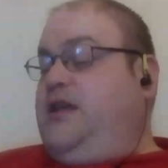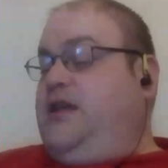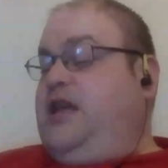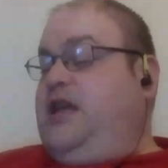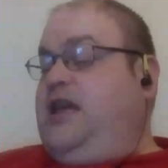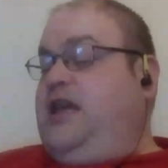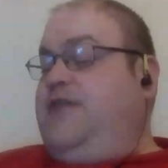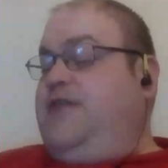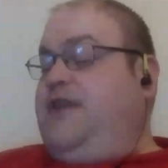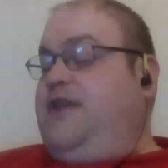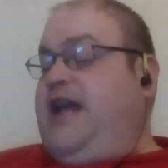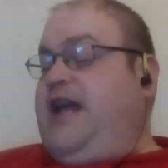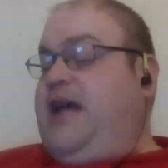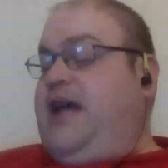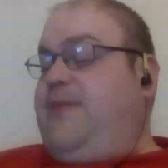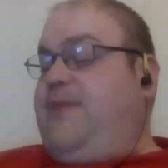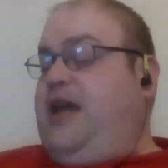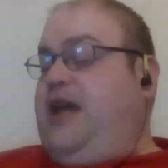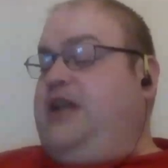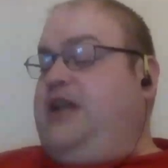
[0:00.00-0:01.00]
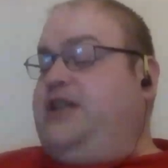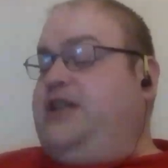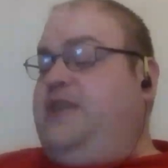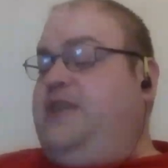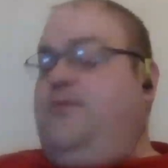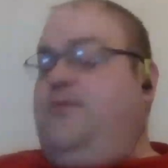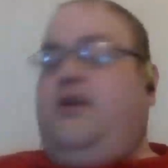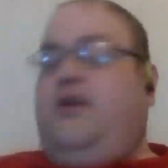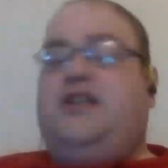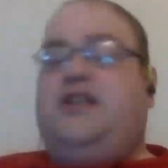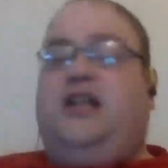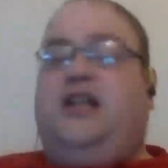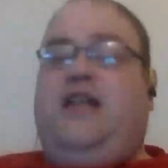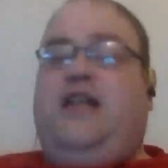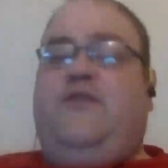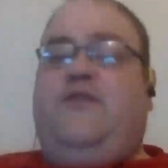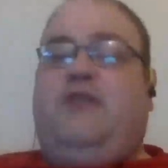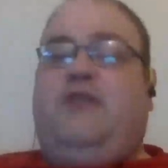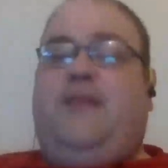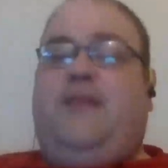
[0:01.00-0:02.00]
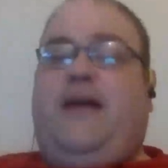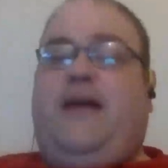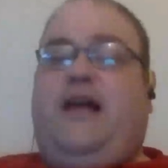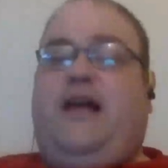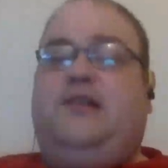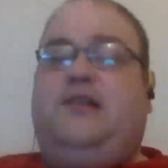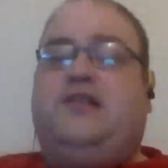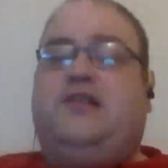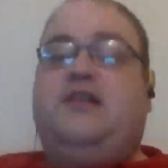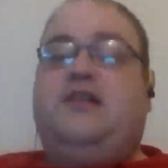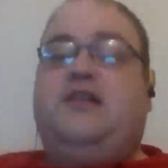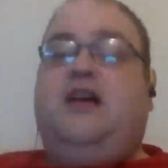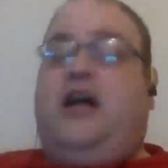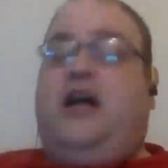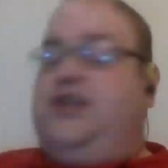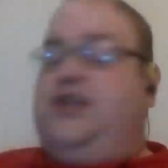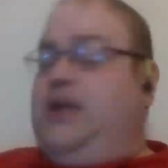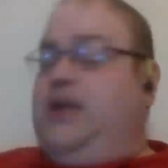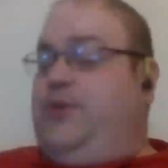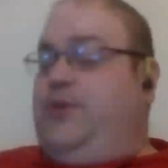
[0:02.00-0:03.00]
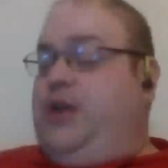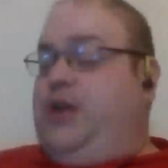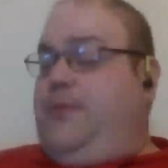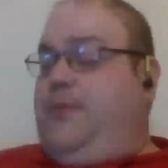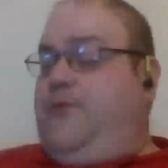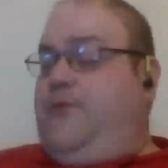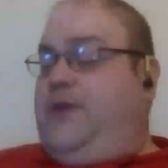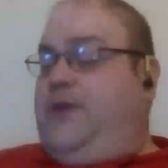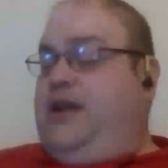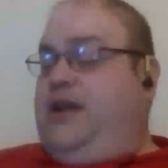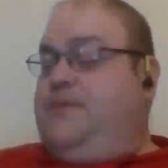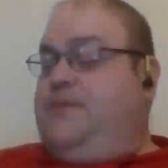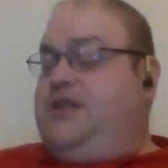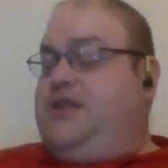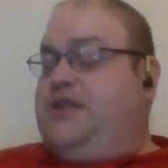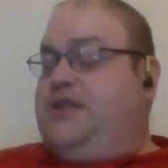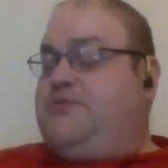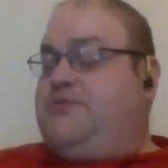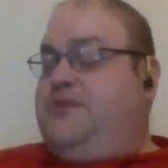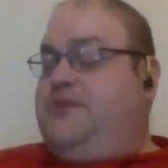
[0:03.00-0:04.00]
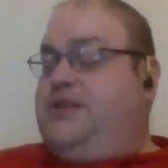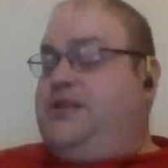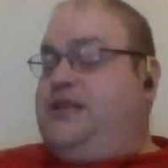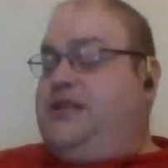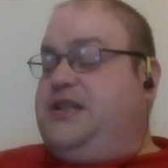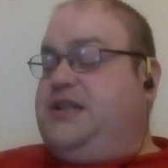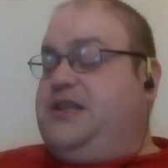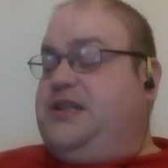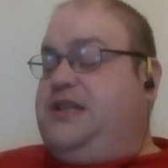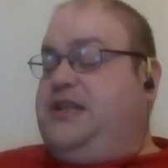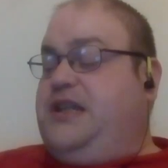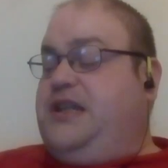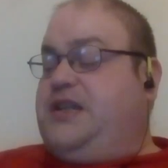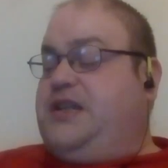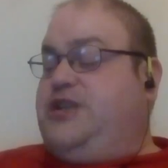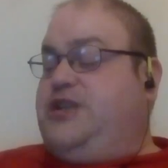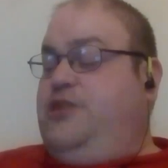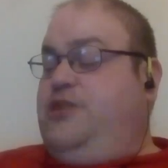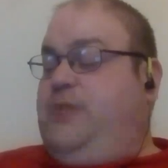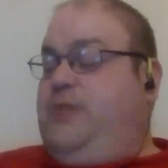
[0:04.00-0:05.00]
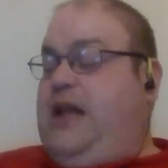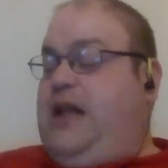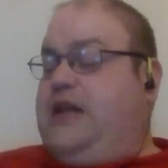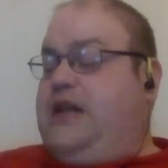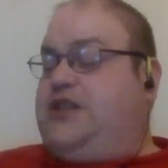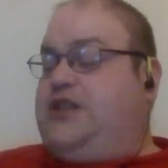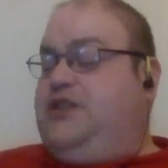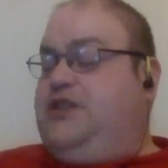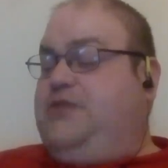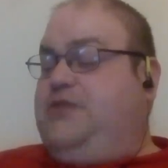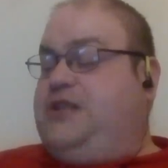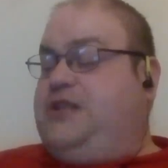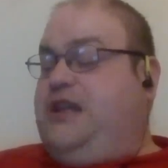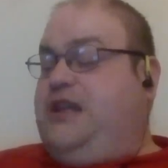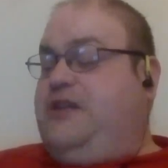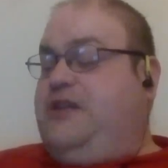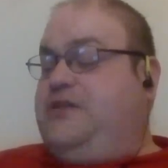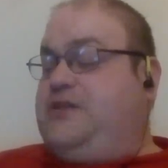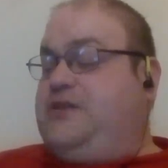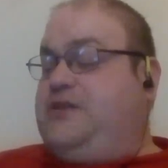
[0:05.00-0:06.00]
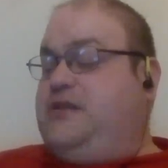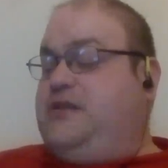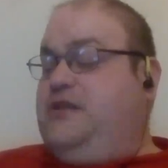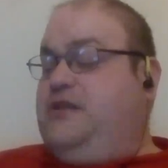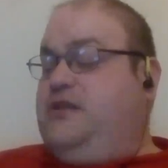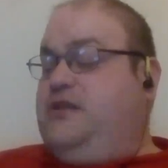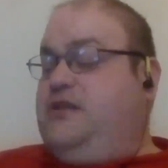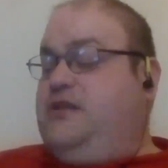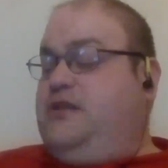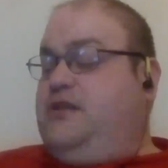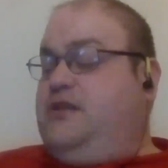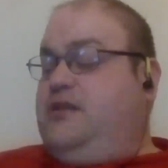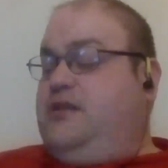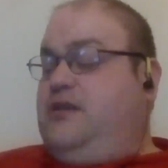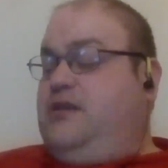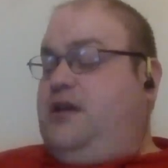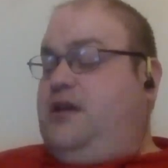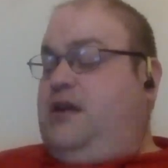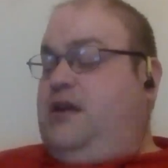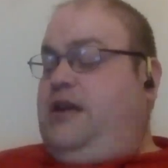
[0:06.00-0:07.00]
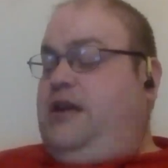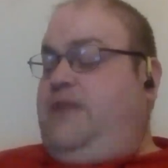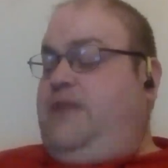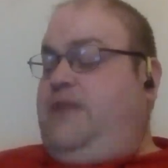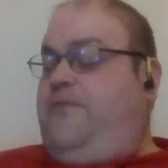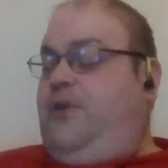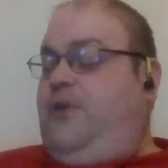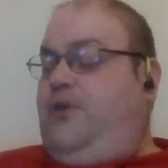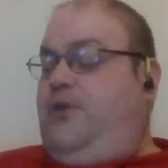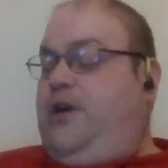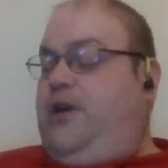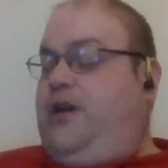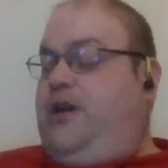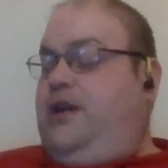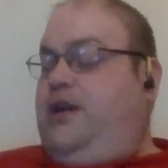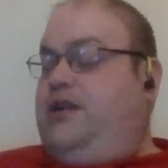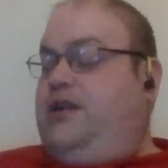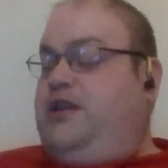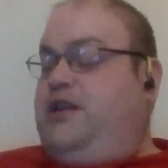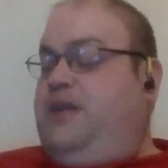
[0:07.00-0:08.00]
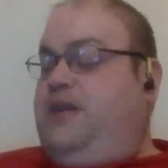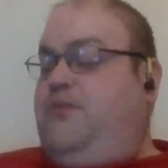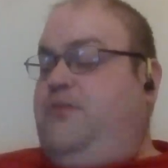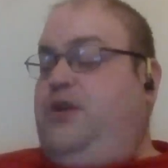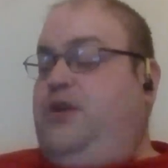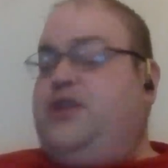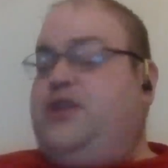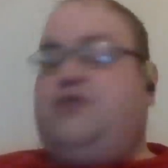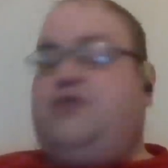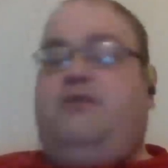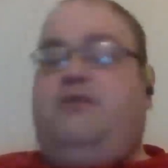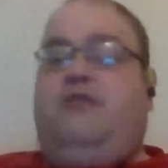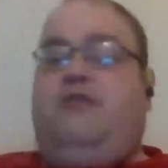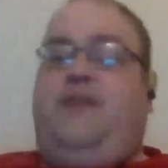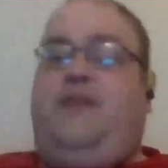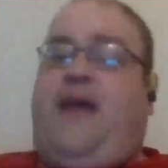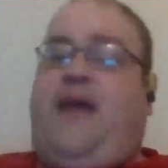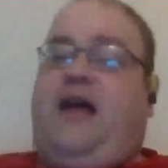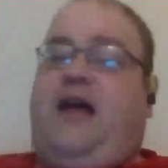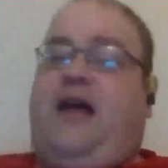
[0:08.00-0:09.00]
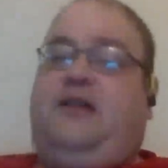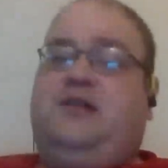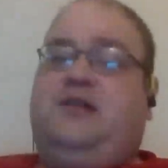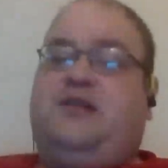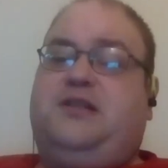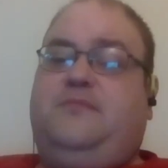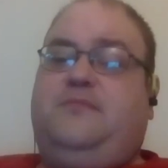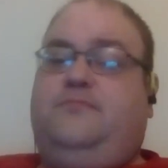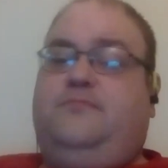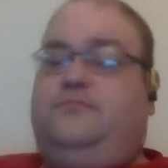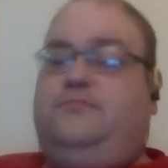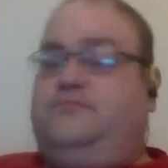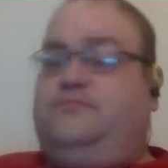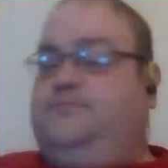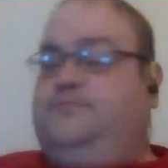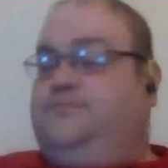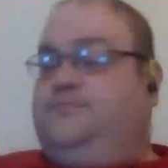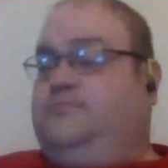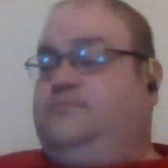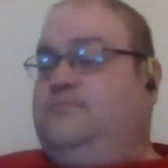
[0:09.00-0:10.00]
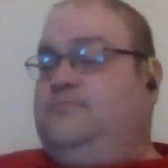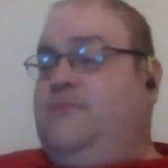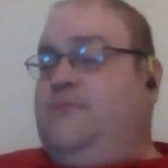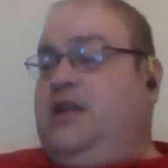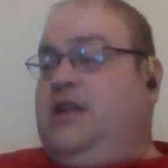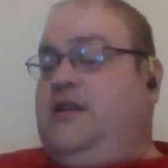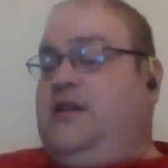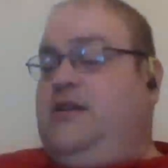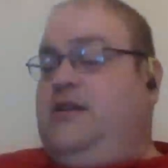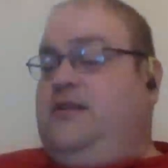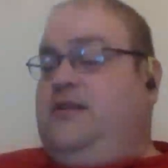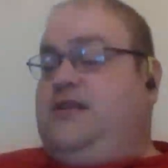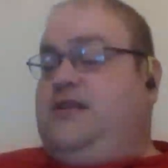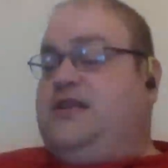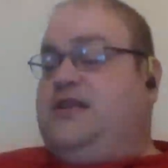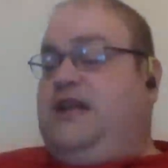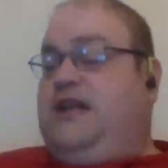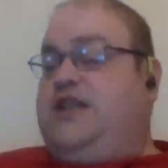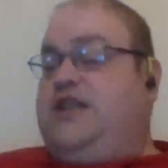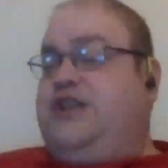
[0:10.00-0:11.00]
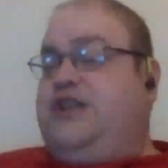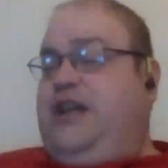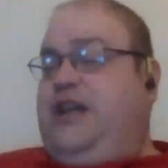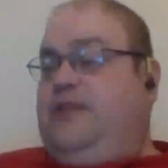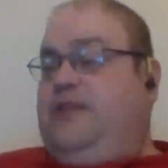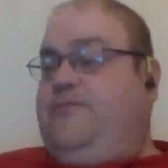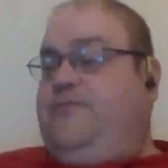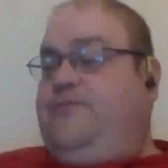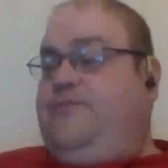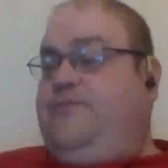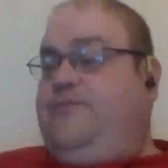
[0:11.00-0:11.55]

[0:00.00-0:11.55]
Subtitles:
Ethan Happ, 18 points, 11 rebounds, a double-double for him, 6 assists, 2 blocks, 2 steals. Aleem Ford, 10 points, 3 rebounds. Just to let you know.